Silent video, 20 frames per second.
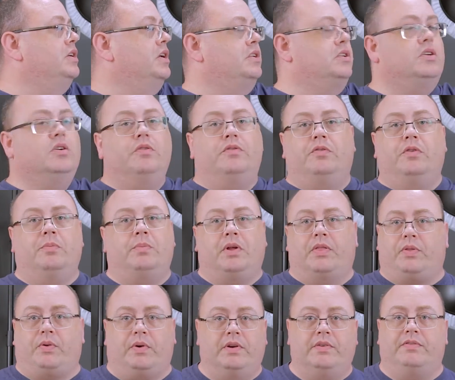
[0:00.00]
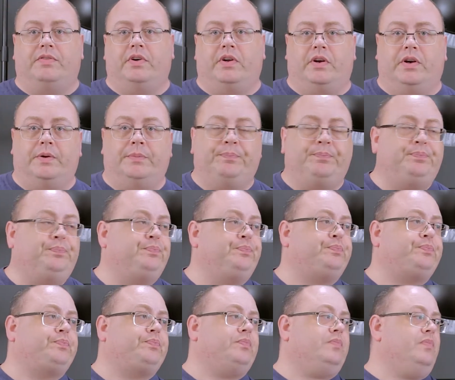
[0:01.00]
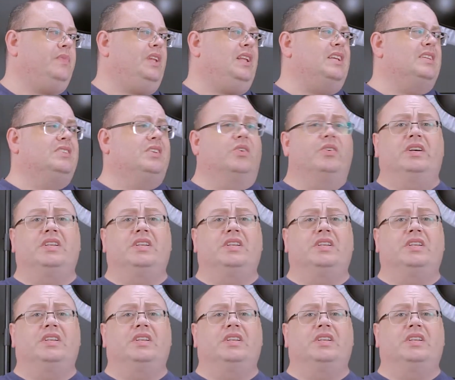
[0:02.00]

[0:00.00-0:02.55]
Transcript: a two foot by three footer. So